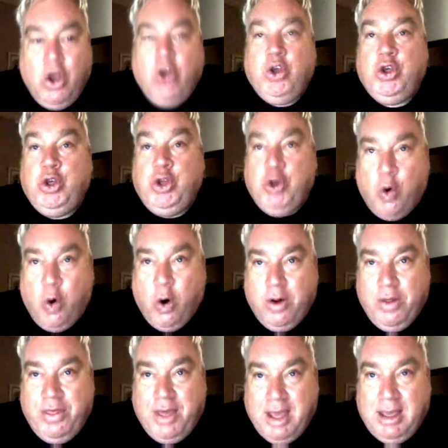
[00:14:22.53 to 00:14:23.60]
your
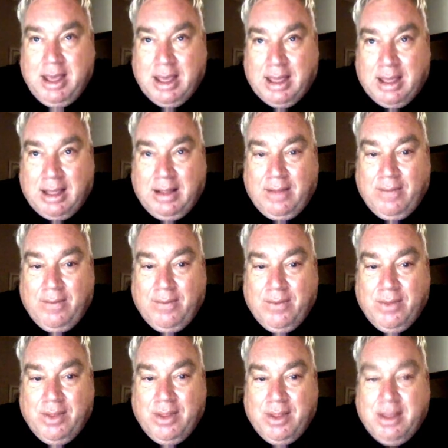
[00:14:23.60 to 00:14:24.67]
thinking
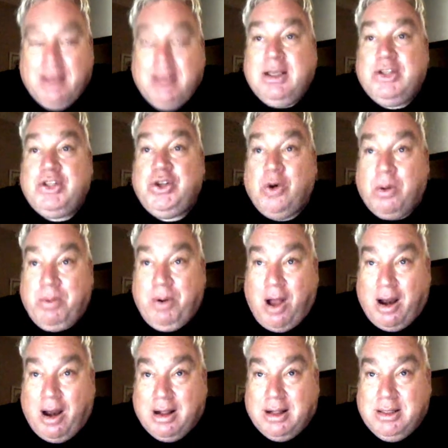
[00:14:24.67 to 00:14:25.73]
is your
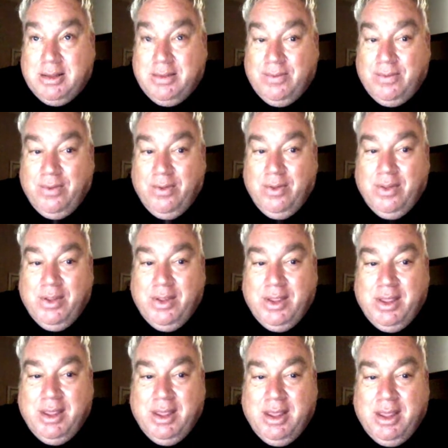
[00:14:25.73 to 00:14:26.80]
product.
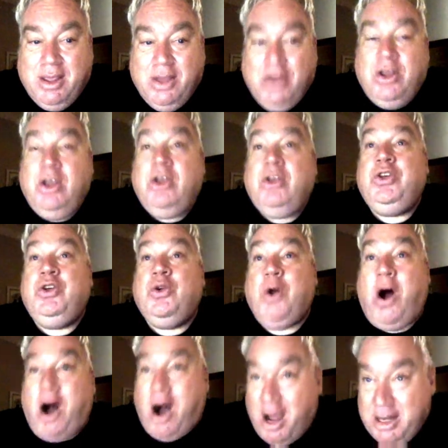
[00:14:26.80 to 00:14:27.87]
Your
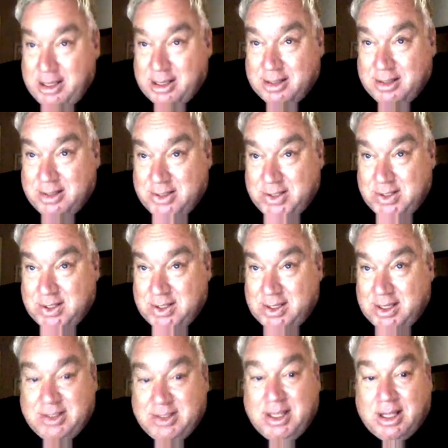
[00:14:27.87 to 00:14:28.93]
audience
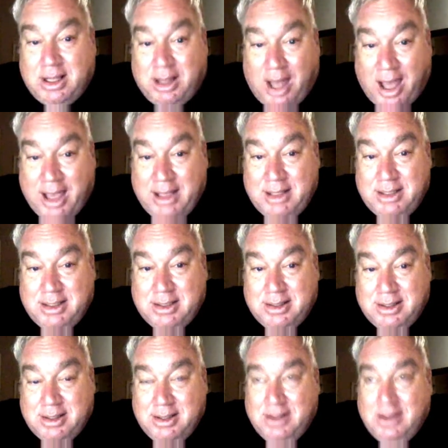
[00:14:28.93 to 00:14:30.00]
is the client,
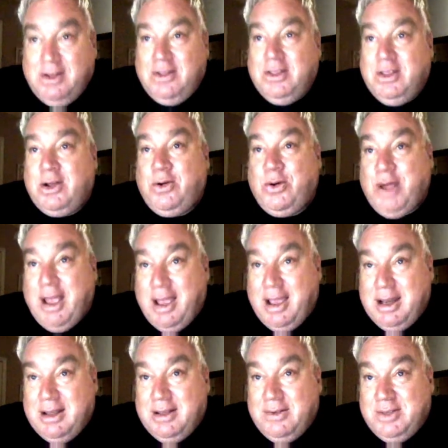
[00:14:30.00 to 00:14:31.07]
the
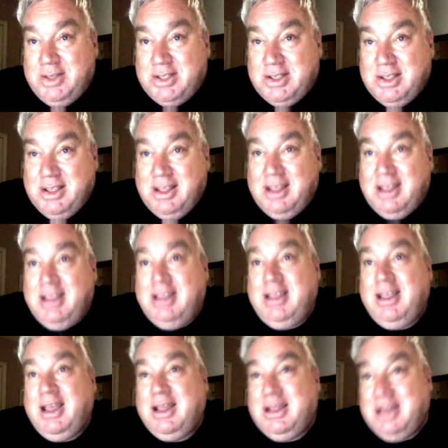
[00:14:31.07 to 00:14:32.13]
creatives,
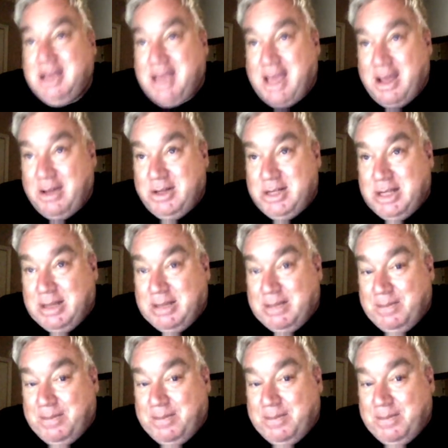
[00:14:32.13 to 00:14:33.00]
and the account team.